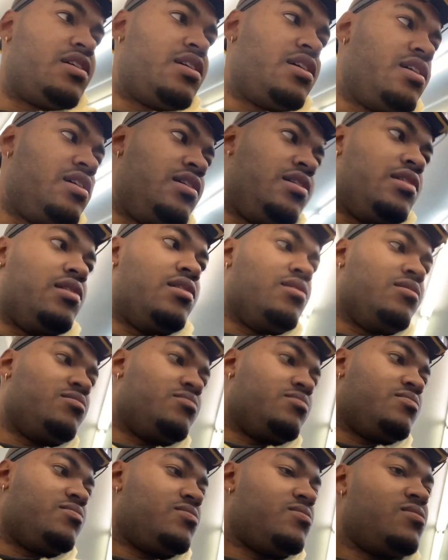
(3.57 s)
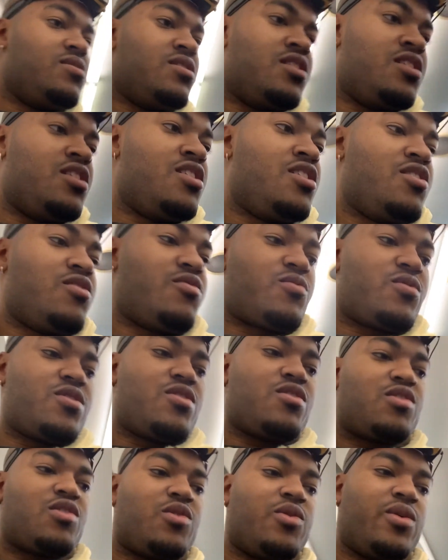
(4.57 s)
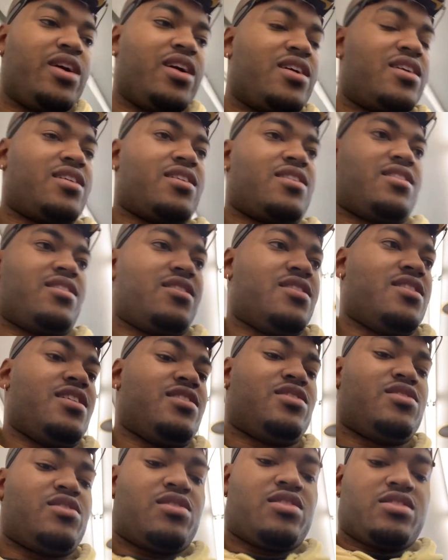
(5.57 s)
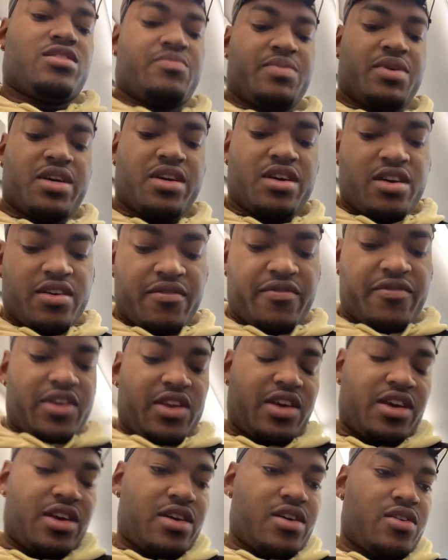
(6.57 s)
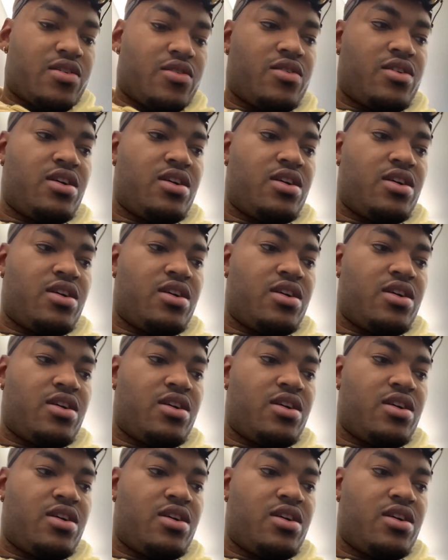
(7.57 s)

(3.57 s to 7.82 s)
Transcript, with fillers: Um, real quick, I thought this would be a good video.